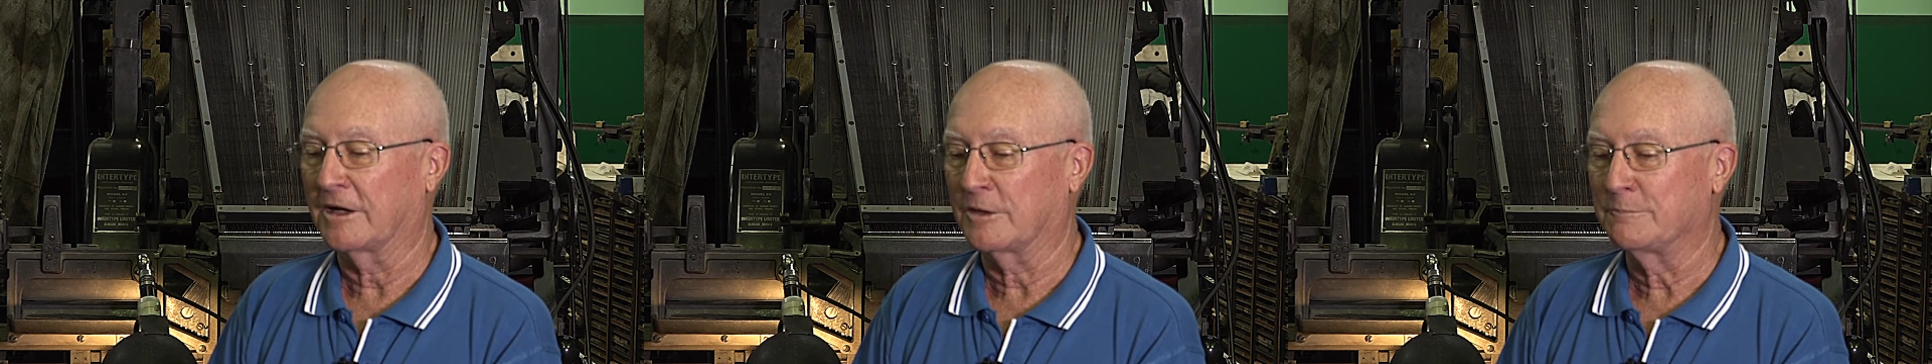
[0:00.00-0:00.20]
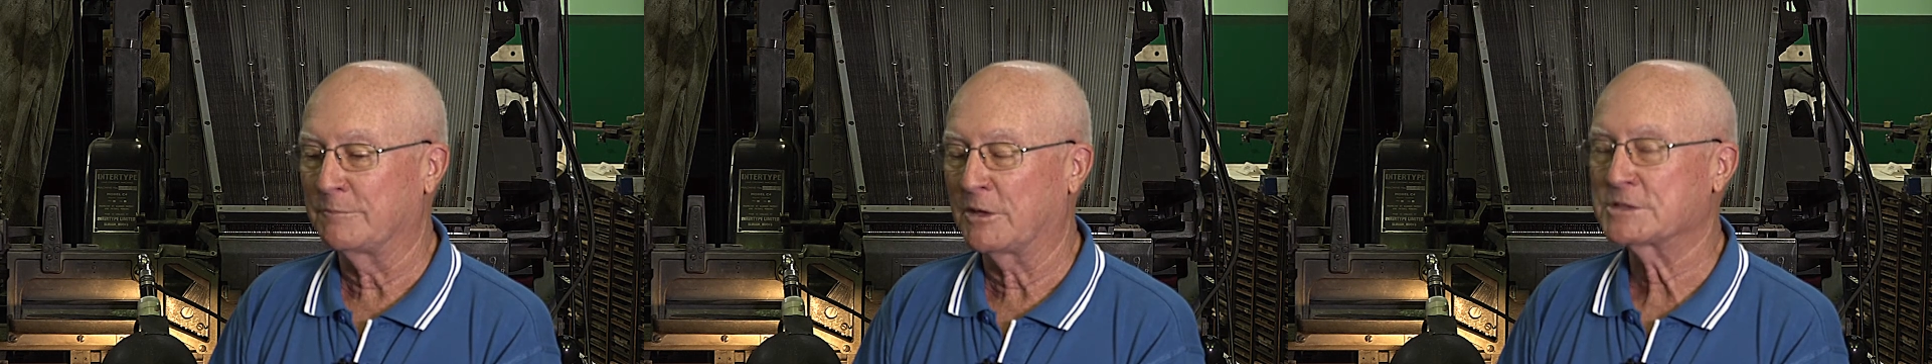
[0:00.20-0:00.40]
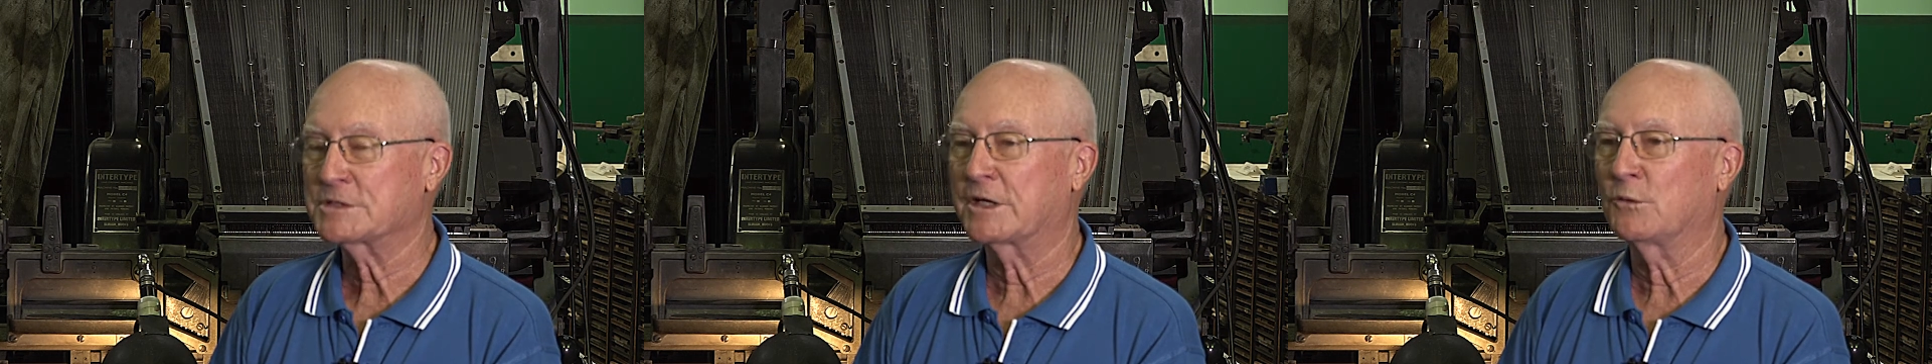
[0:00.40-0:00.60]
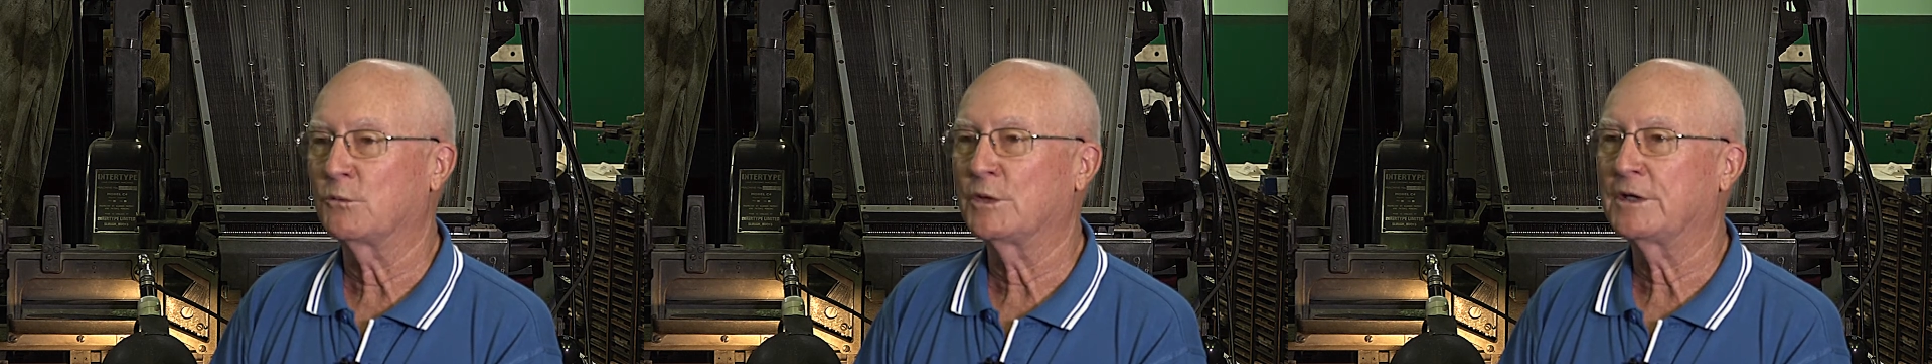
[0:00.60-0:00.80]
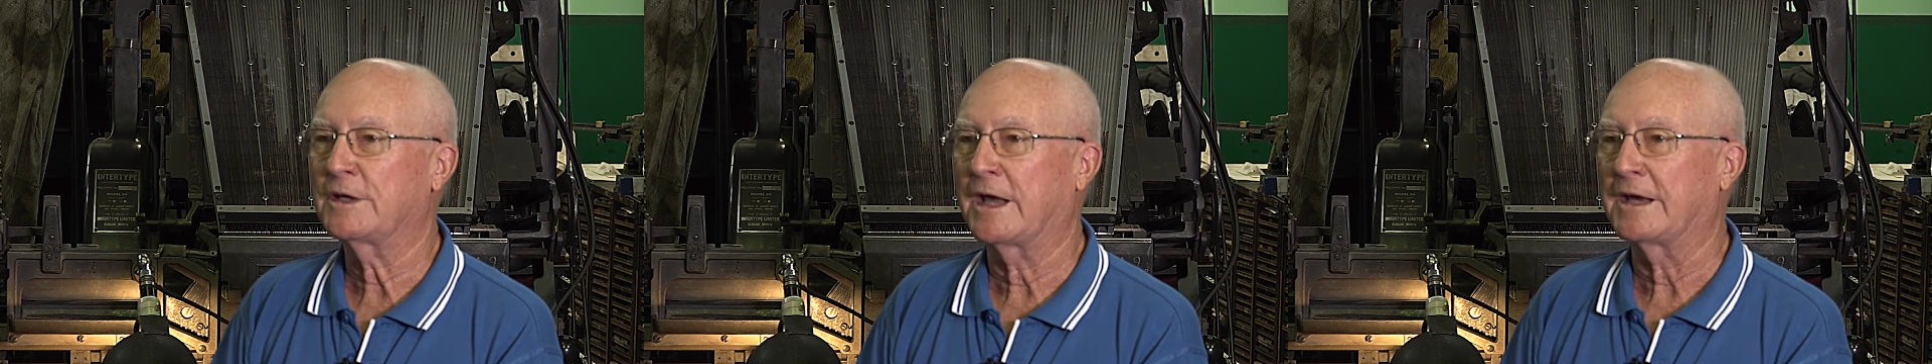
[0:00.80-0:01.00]
compositor
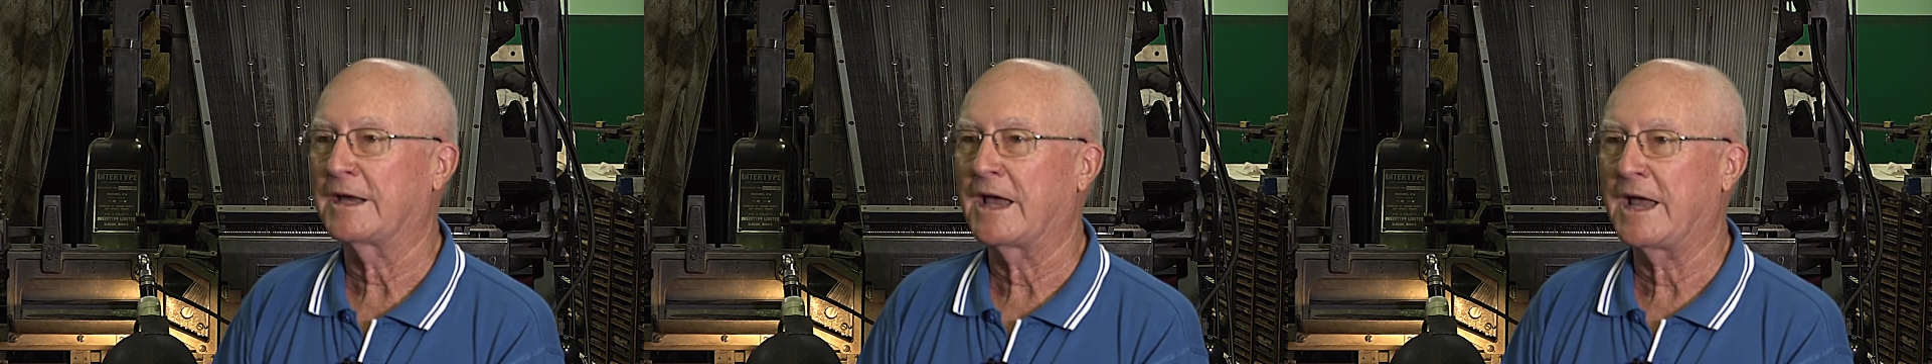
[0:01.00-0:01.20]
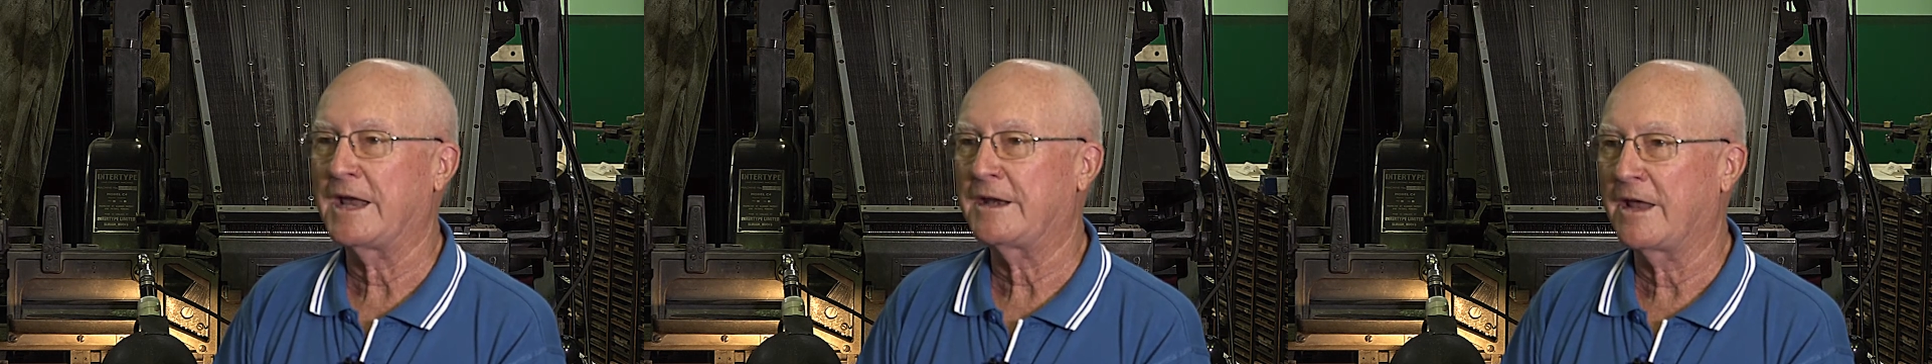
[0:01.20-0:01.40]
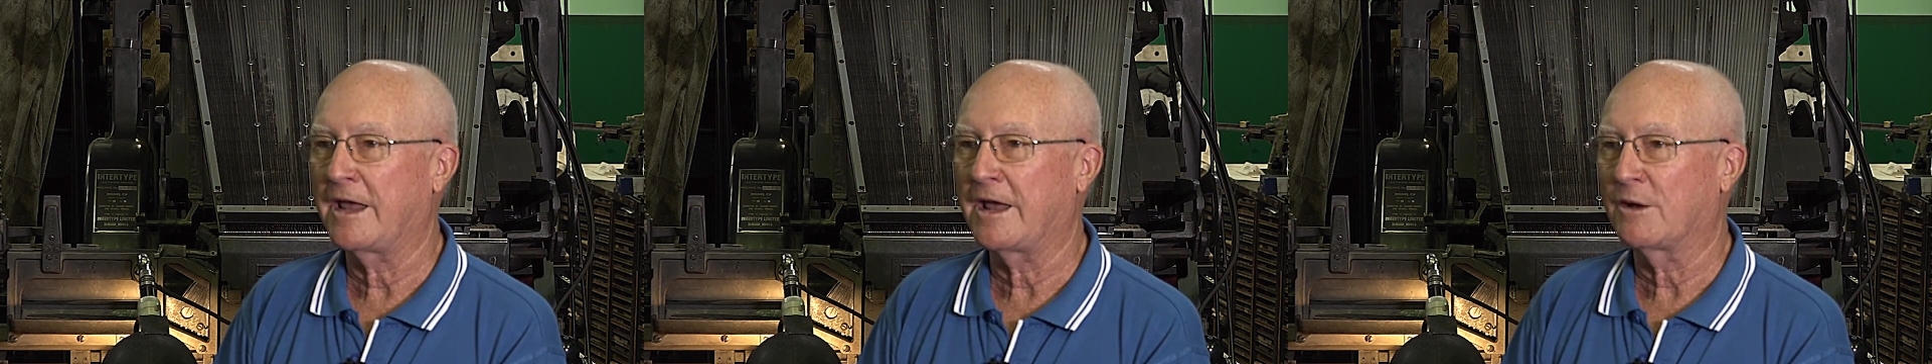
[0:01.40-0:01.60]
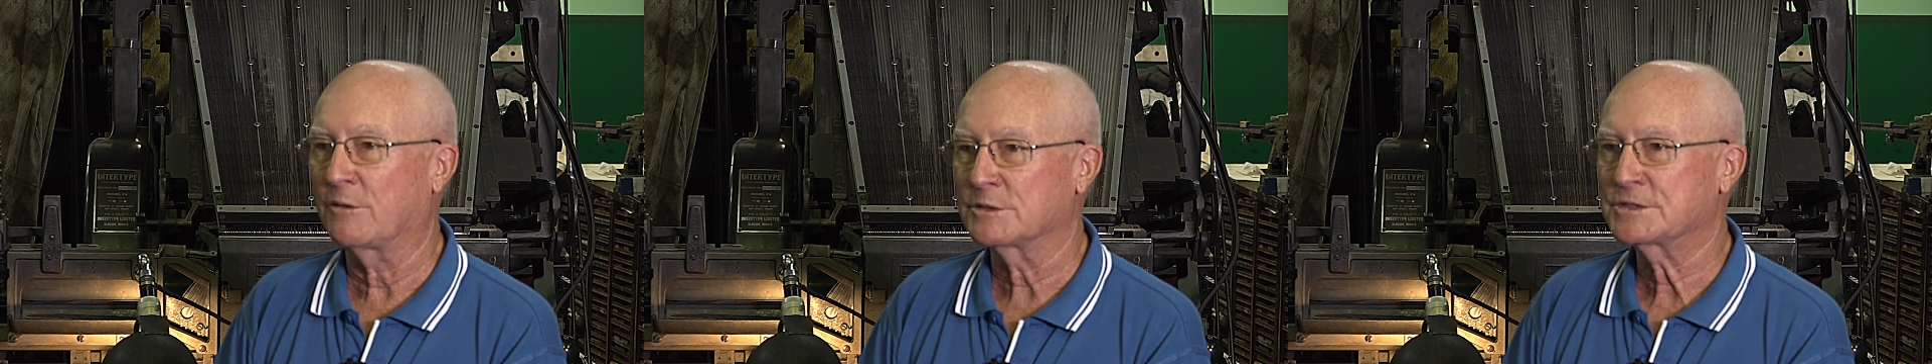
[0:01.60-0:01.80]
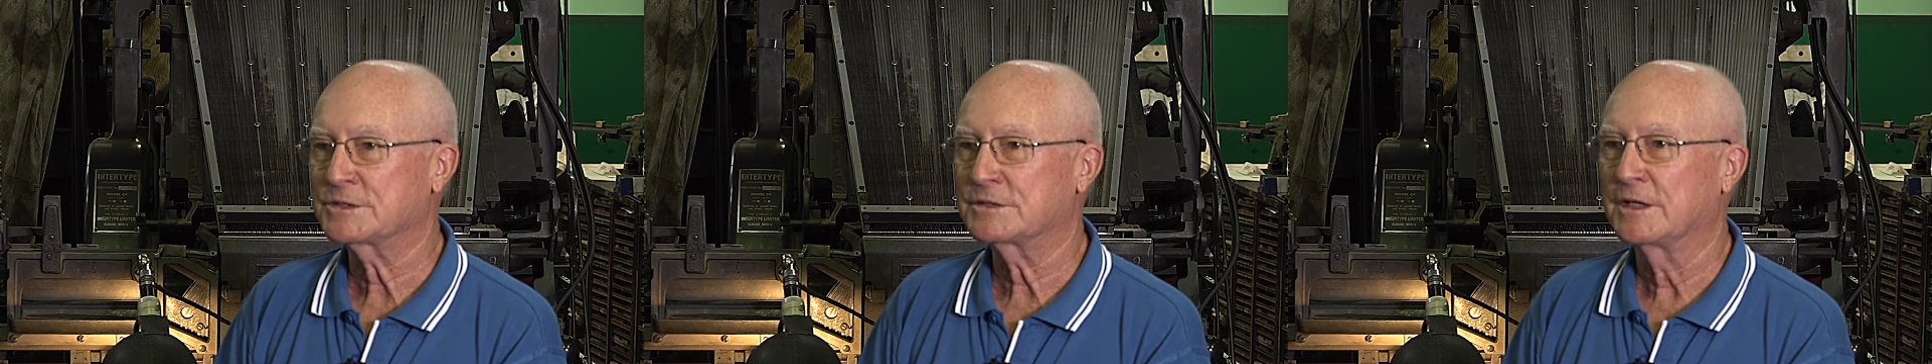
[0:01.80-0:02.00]
would take 8
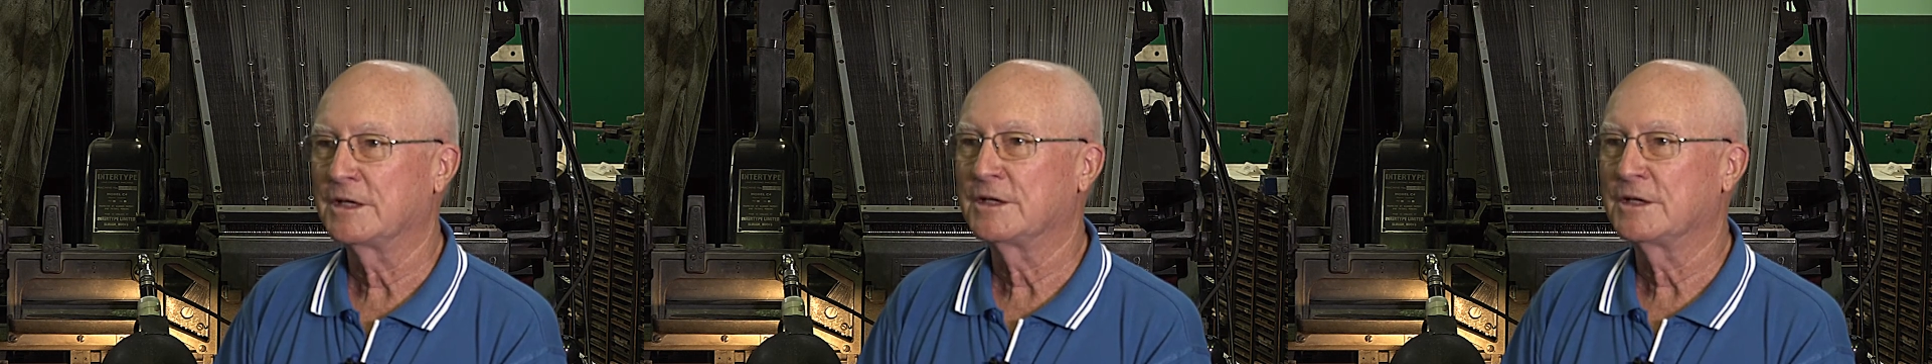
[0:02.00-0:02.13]
hours